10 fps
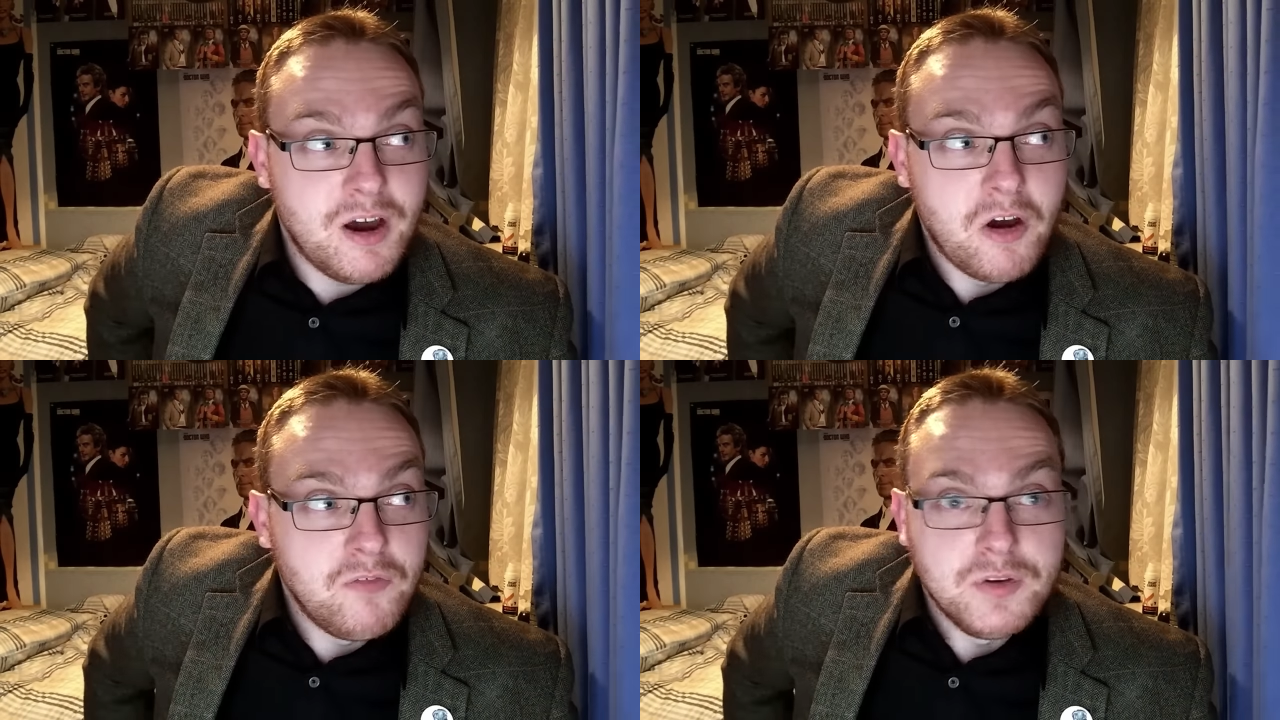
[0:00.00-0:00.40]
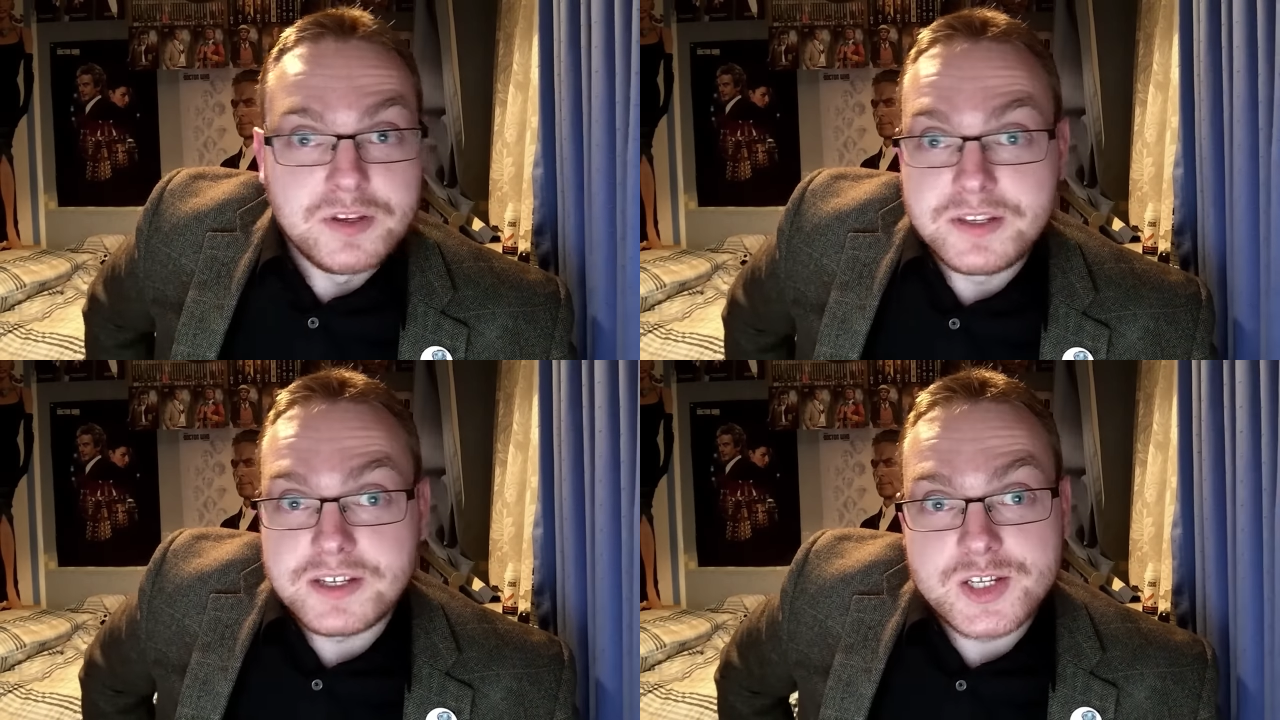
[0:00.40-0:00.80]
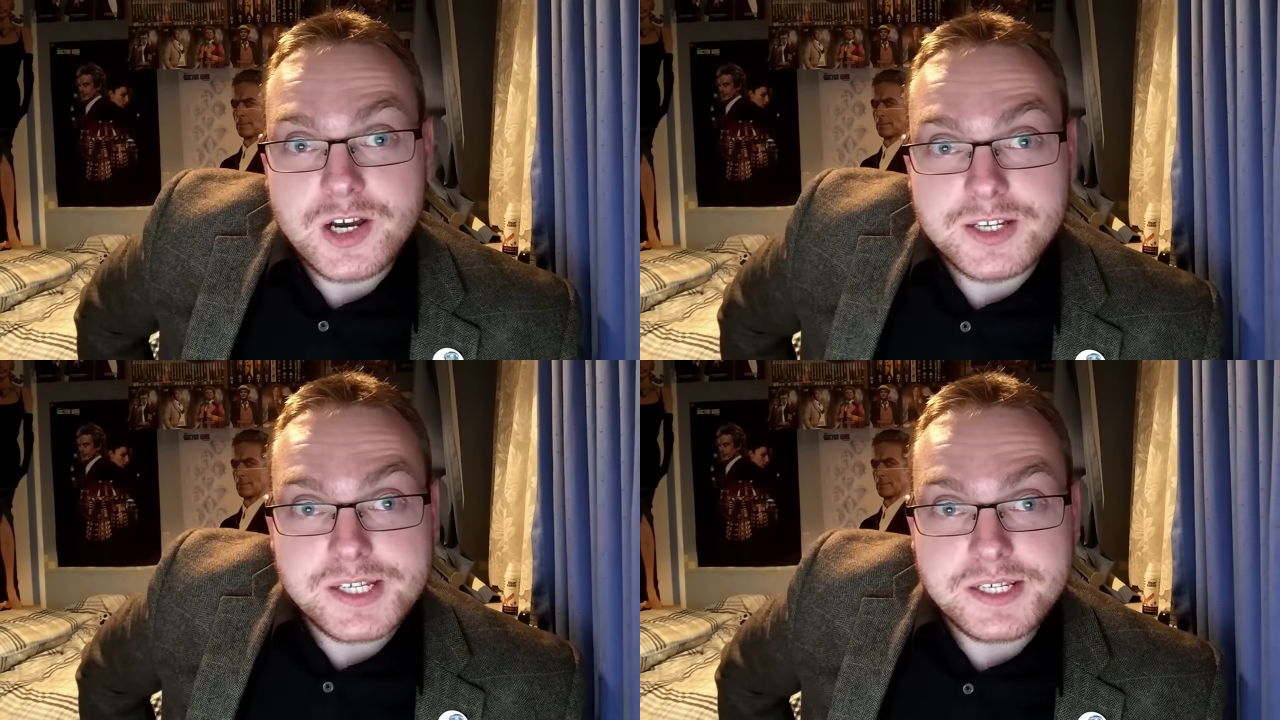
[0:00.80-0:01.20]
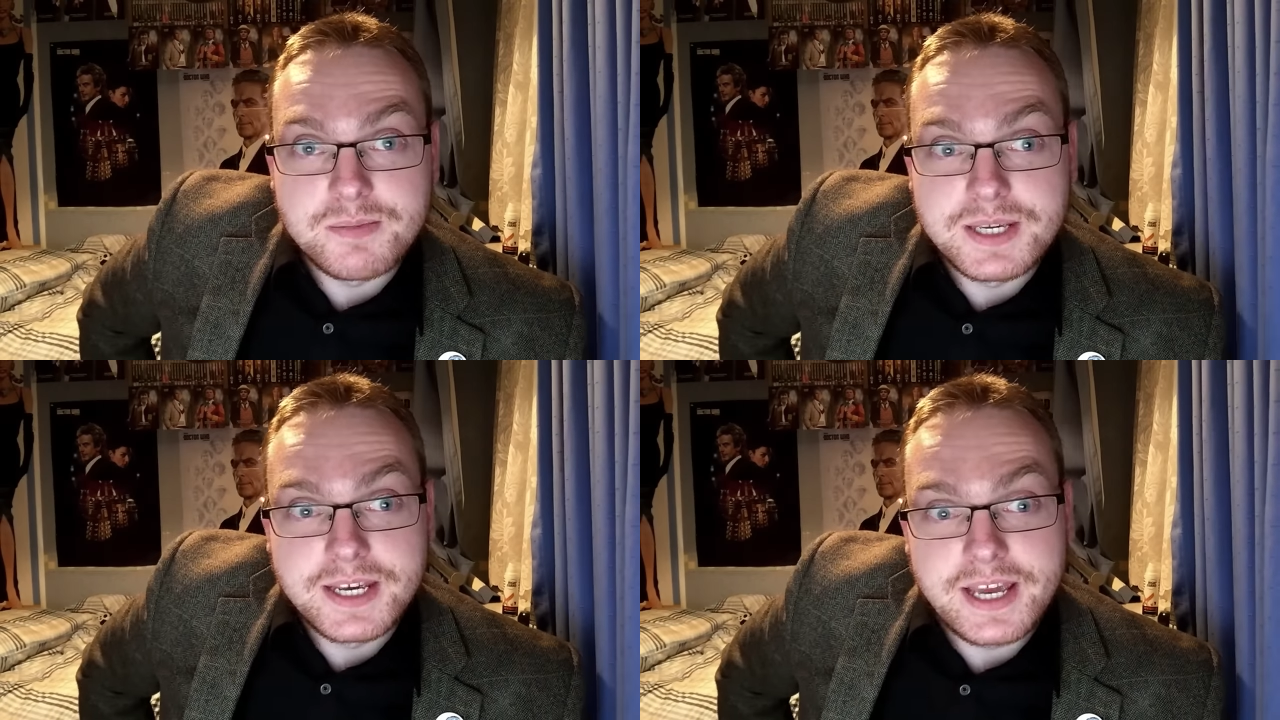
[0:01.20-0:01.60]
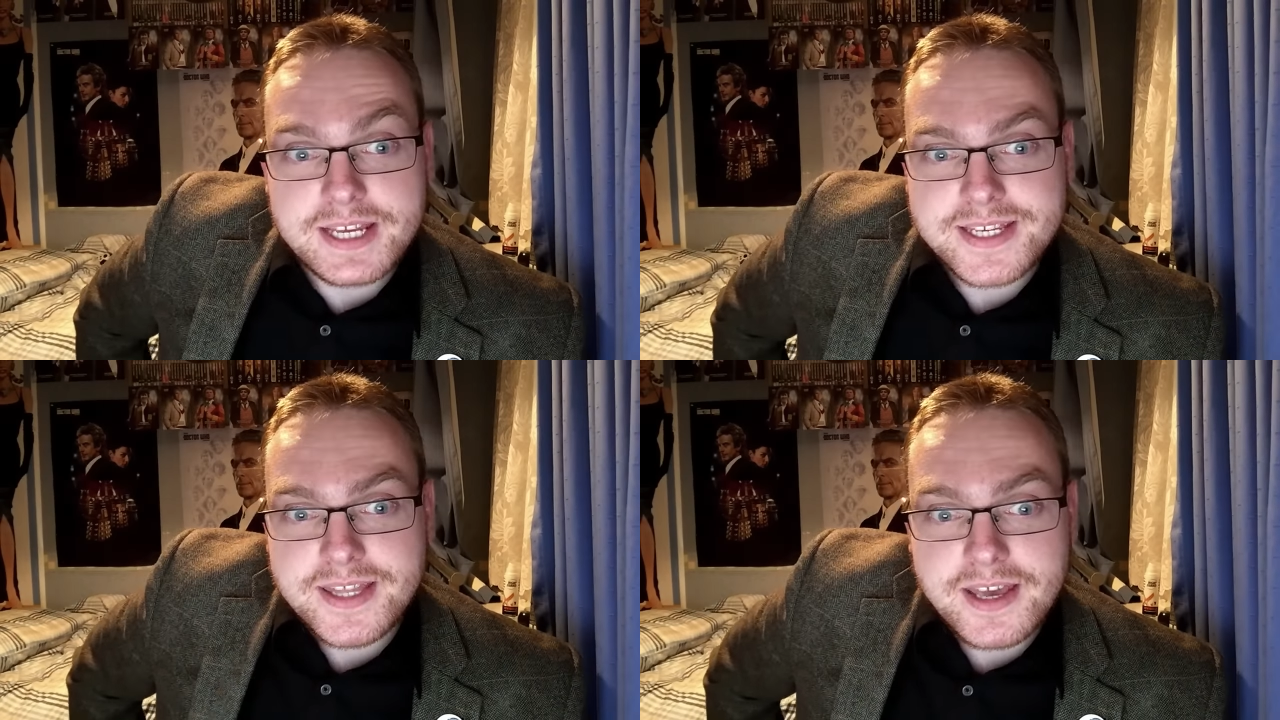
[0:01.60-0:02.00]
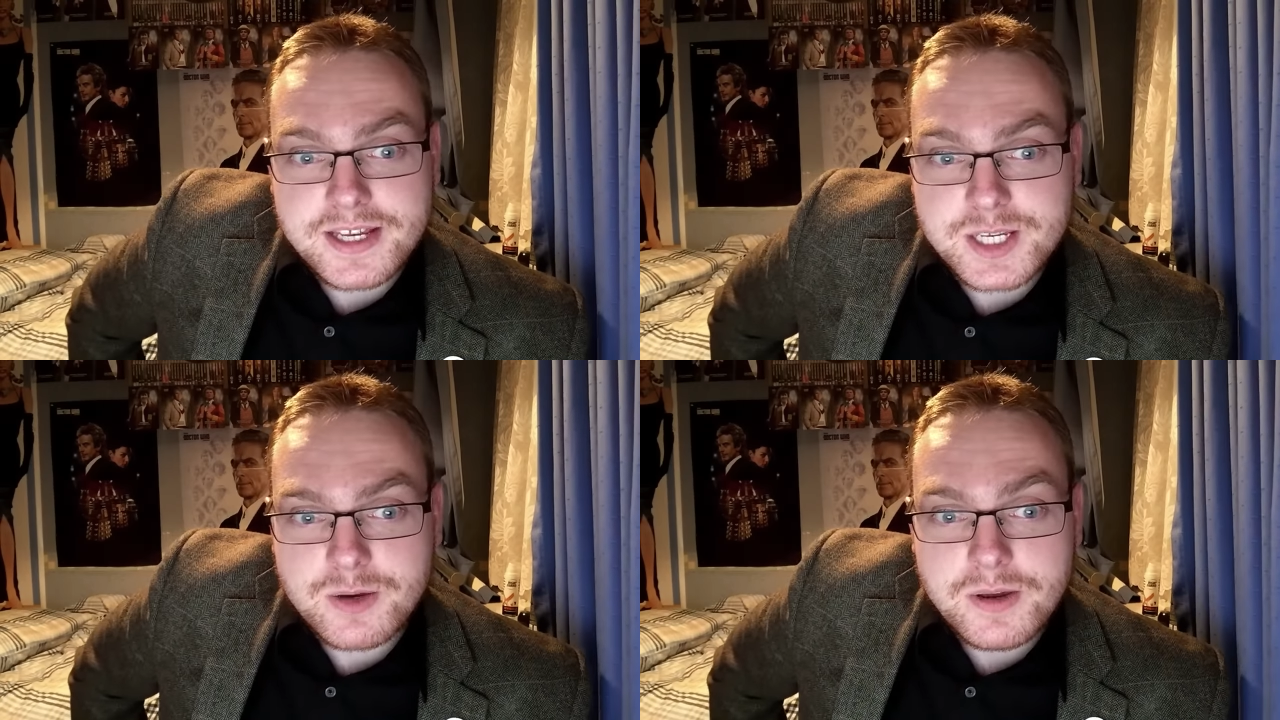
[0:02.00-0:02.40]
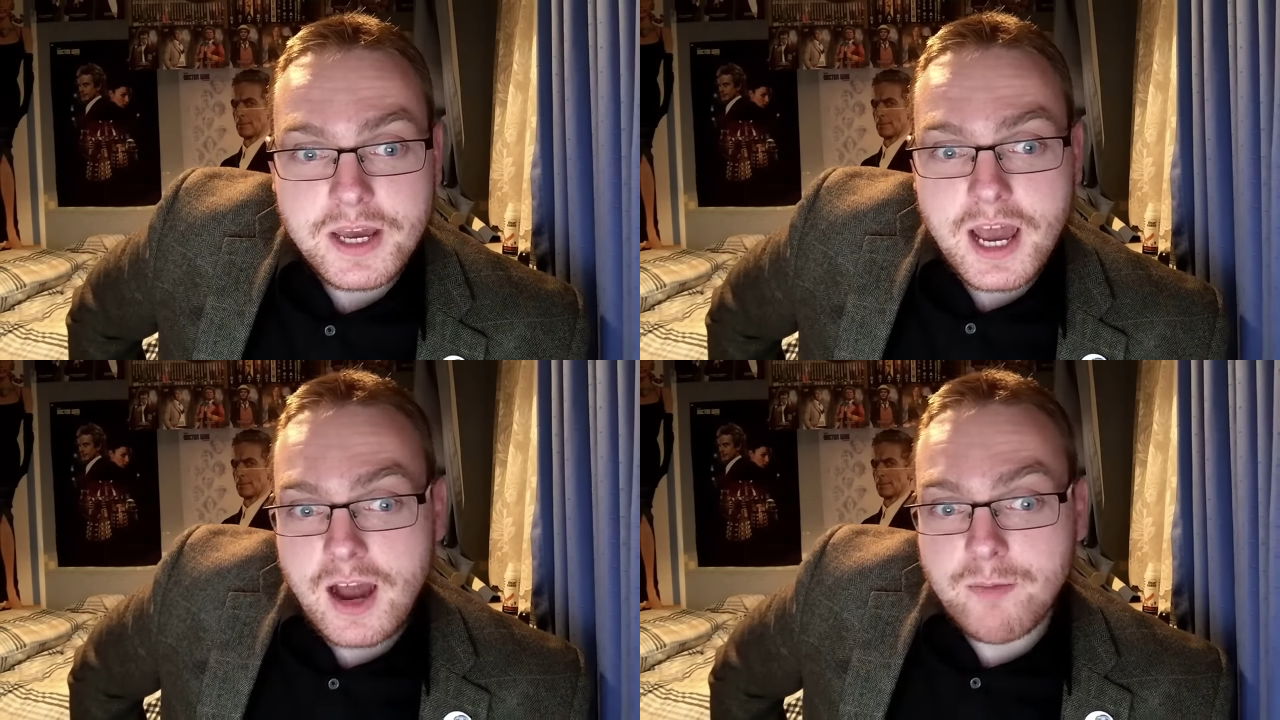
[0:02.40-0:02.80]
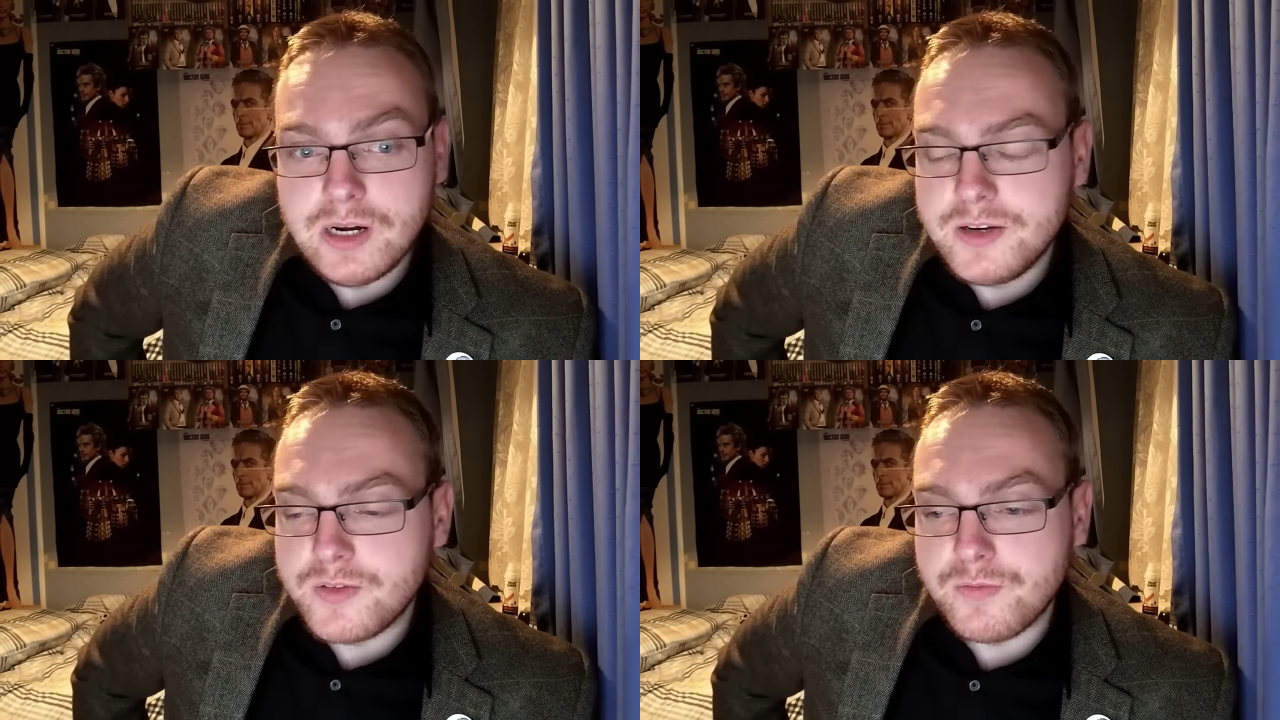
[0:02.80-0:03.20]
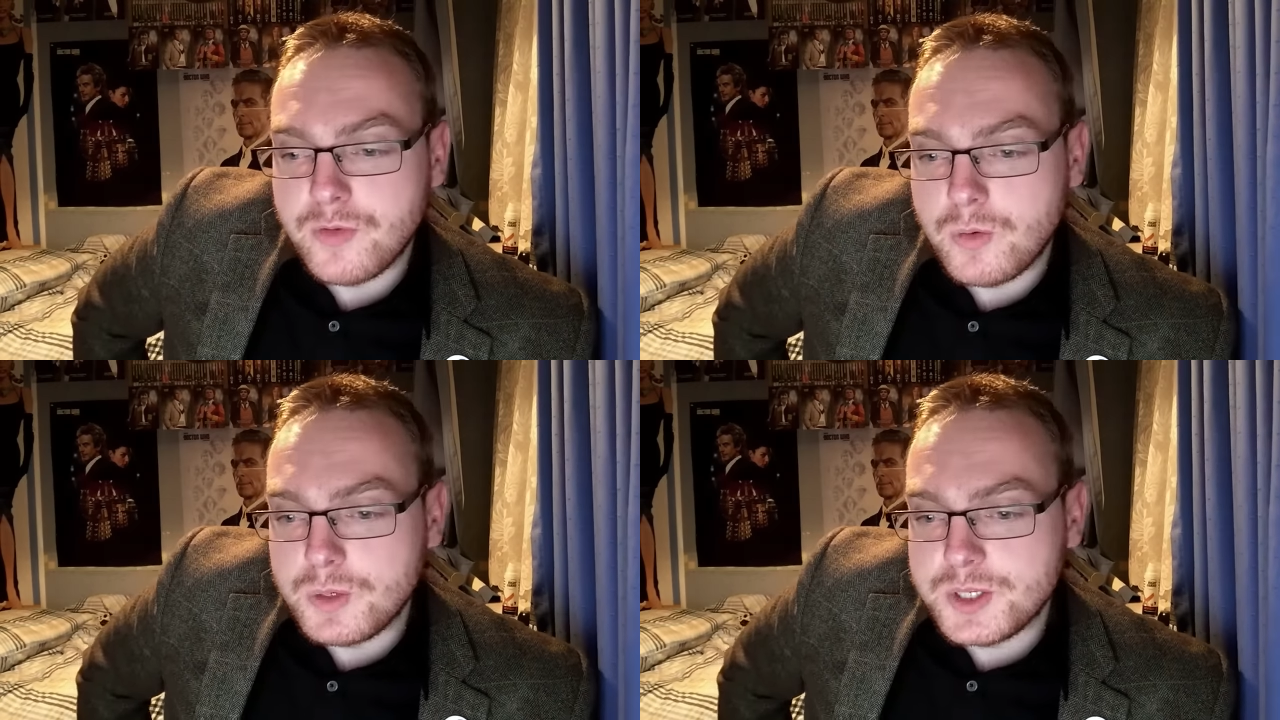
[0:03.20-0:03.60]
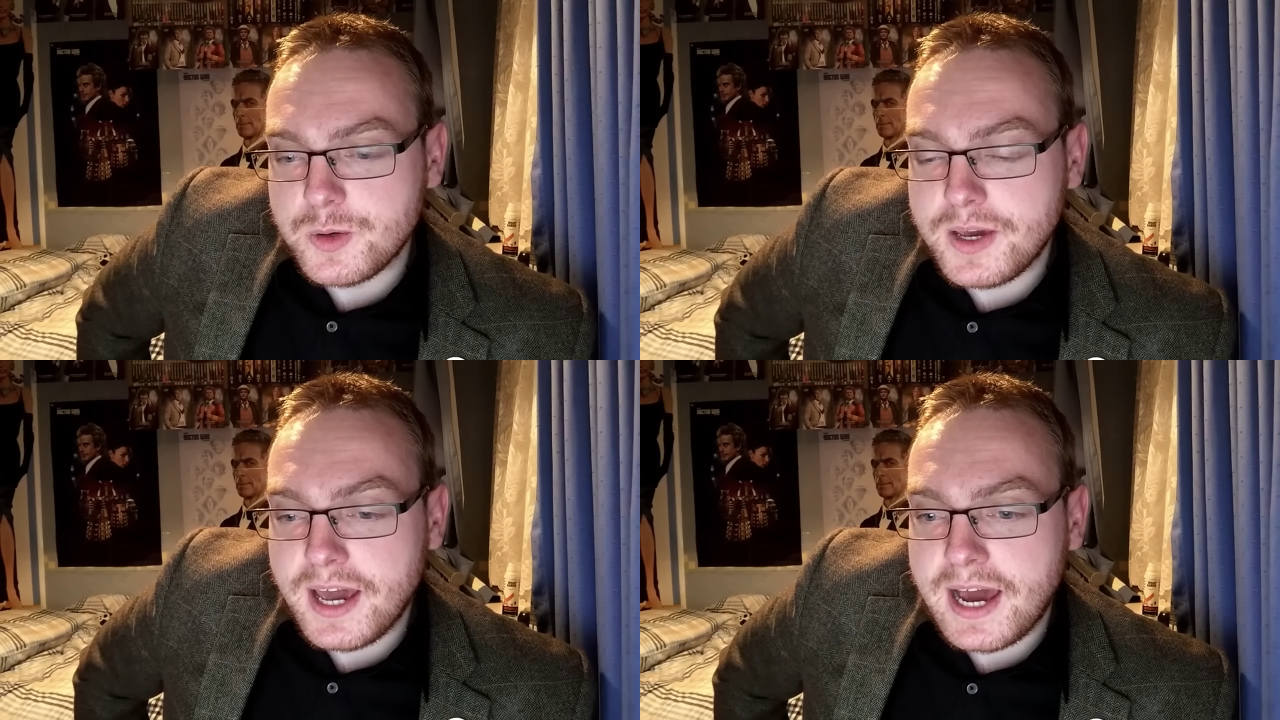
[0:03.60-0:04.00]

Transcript: offered a chance to be a guest there, so I'm really looking forward to it,